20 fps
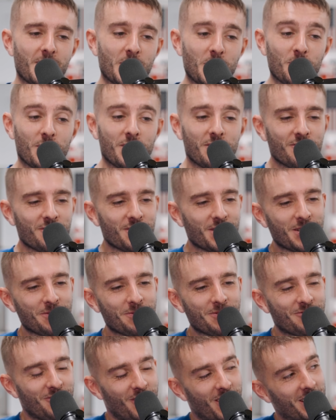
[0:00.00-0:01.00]
You wouldn't. You
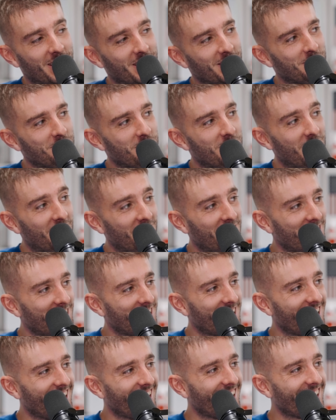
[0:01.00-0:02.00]
wouldn't ride it to work.
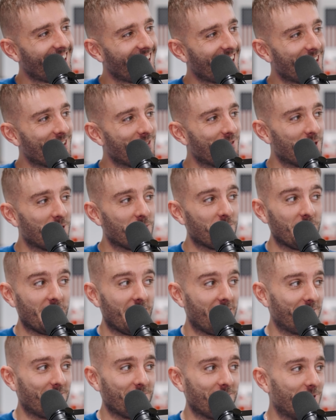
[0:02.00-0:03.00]
No. Well, you wouldn't
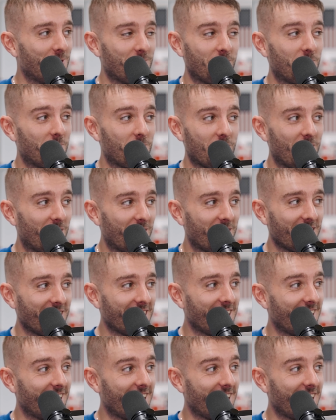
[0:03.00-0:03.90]
have. You wouldn't work.